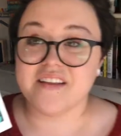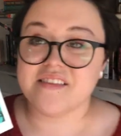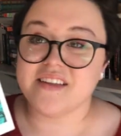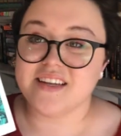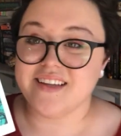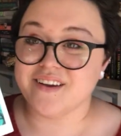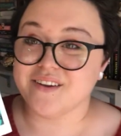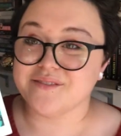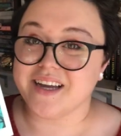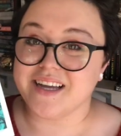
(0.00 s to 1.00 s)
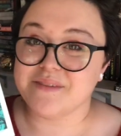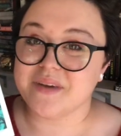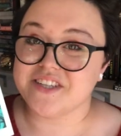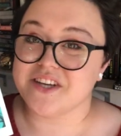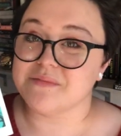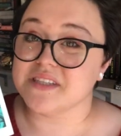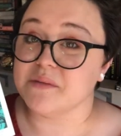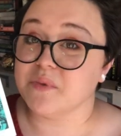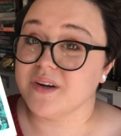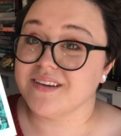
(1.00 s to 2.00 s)
The Neon Rain by James
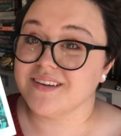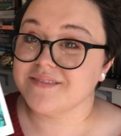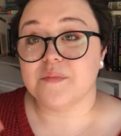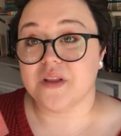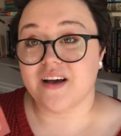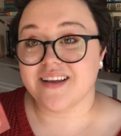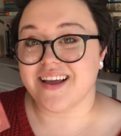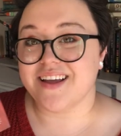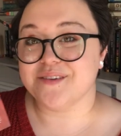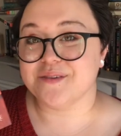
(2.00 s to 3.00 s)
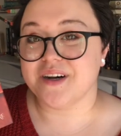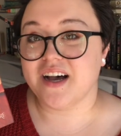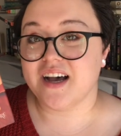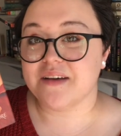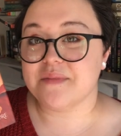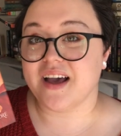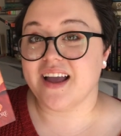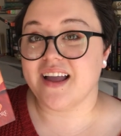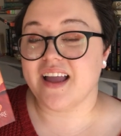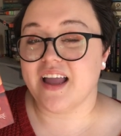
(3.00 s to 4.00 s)
Lee Burke, Blanca and Roja
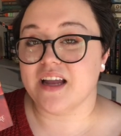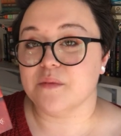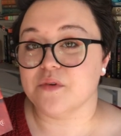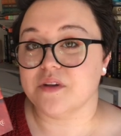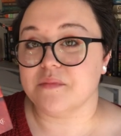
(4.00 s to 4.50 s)
by Anna Marie